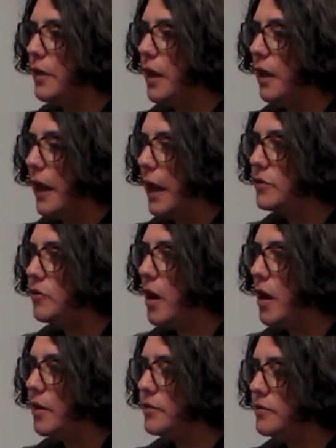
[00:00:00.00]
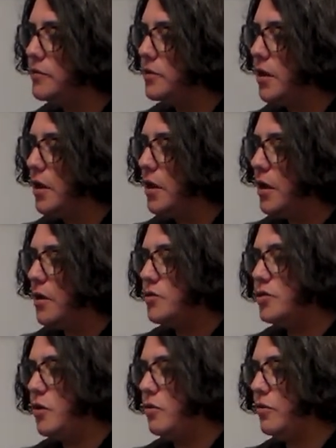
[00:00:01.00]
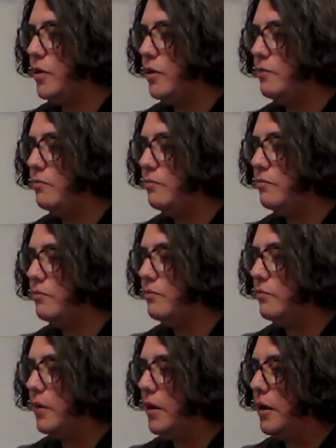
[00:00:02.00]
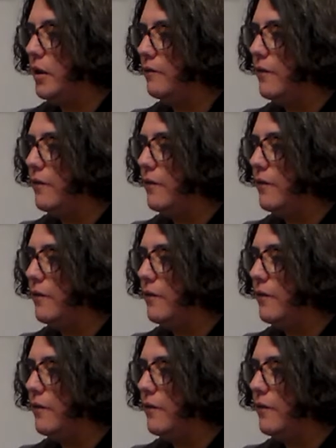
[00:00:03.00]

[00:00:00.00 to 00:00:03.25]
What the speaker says: electrons show them in a